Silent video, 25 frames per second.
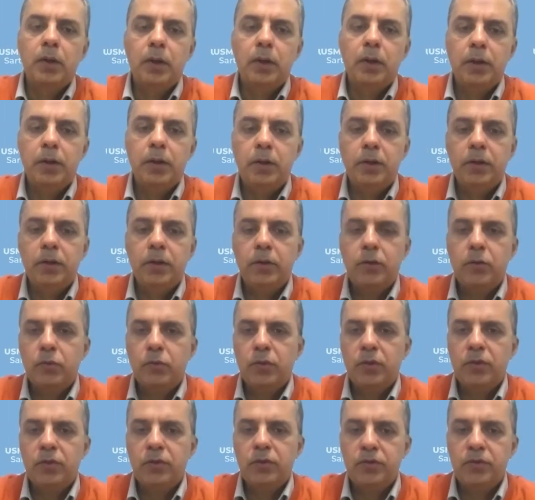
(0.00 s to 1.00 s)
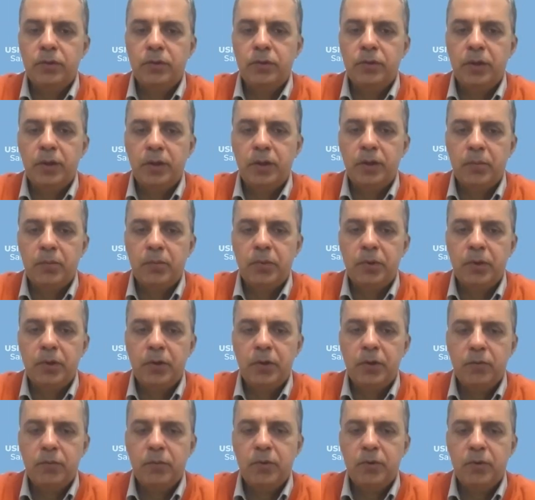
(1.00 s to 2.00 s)
Any other question that I may
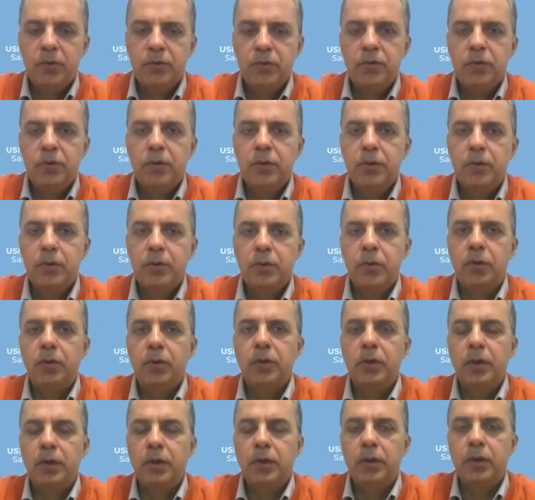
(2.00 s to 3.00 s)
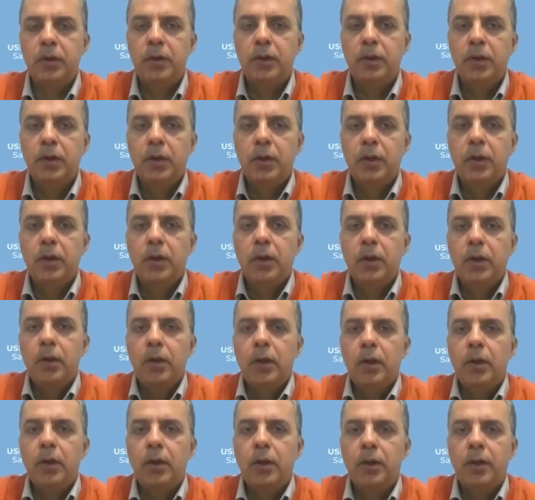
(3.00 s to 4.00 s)
have missed? Okay.
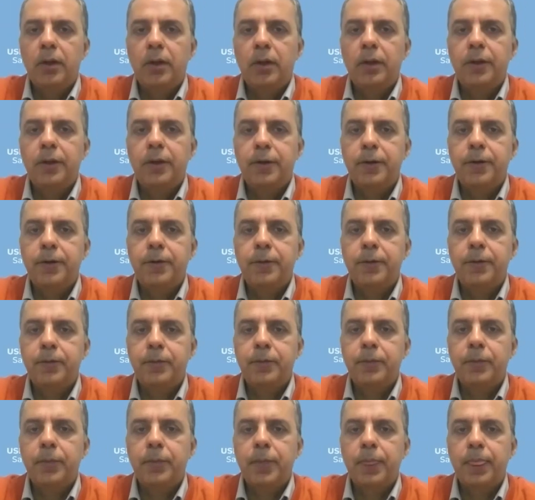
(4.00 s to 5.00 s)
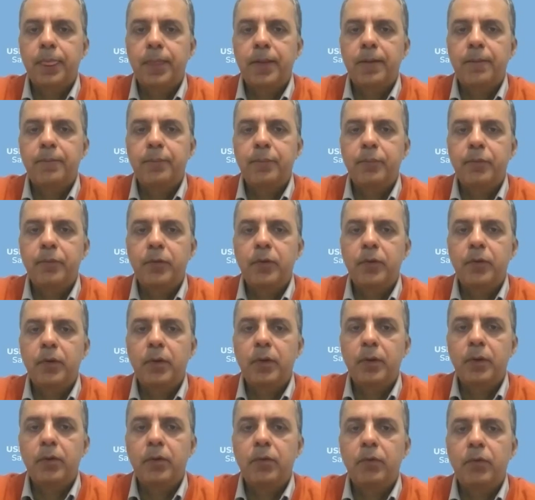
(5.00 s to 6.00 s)
When
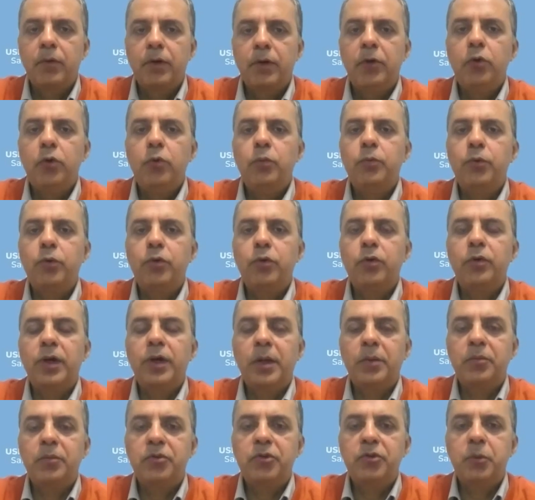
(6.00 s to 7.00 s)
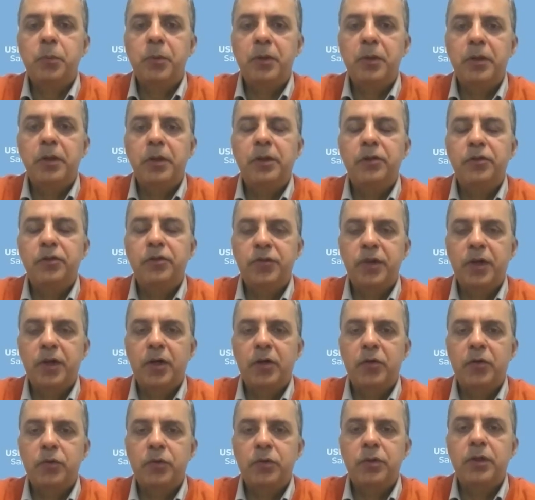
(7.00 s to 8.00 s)
do programs typically
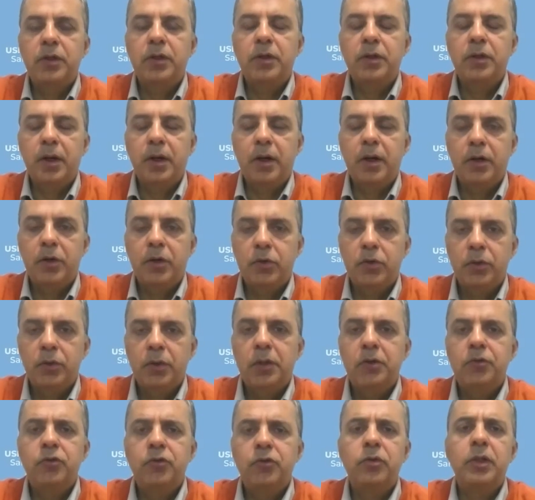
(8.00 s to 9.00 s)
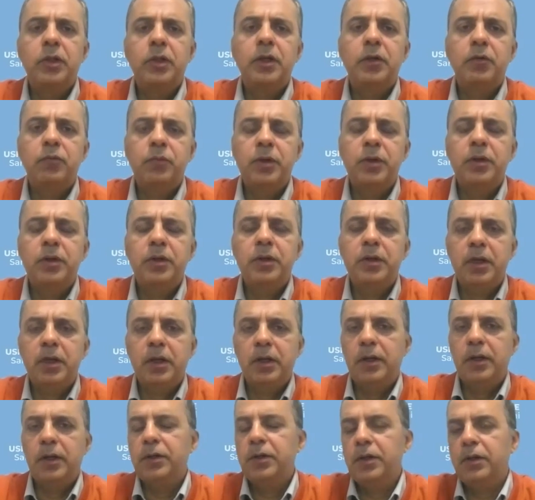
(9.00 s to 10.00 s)
start with their ROL? So they have been
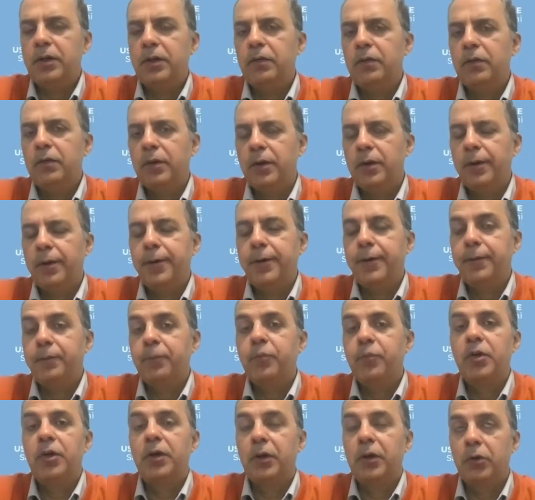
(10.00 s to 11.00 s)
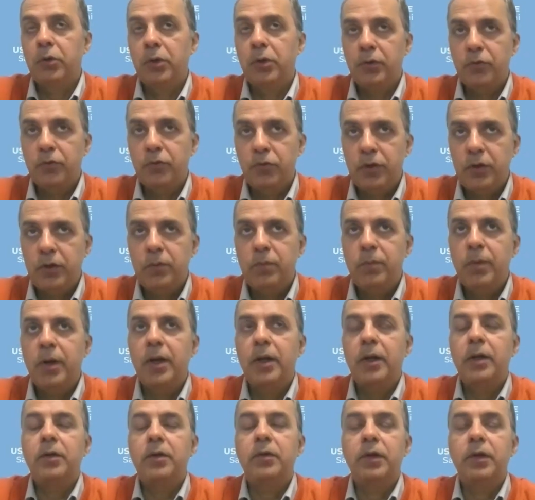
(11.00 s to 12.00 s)
collecting regular
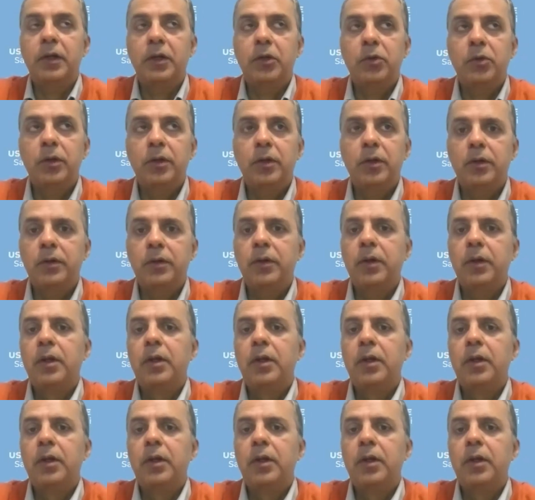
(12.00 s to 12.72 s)
feedback, they